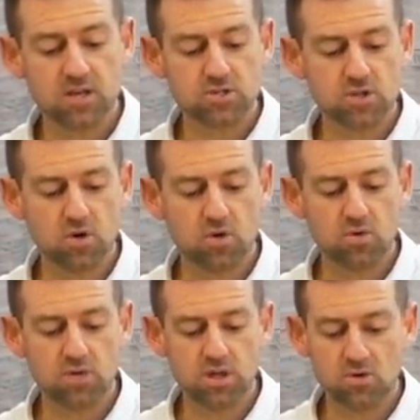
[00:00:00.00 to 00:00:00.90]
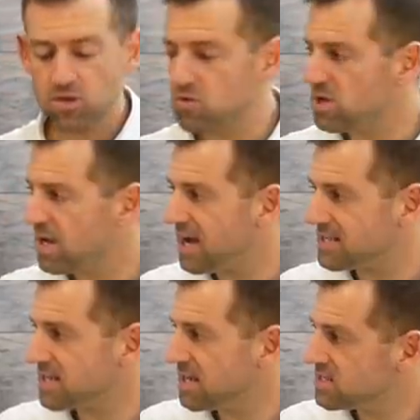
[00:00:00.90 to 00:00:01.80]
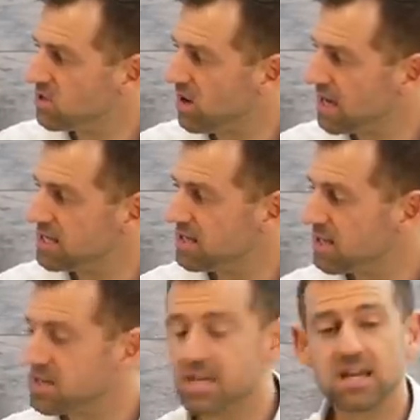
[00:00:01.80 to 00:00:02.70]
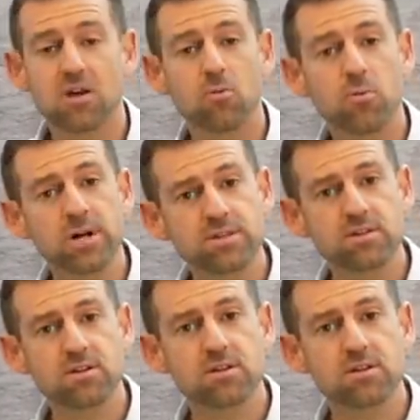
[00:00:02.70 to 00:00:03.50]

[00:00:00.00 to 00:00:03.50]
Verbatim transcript: So you know you could ask, "Is there anything I can help with?"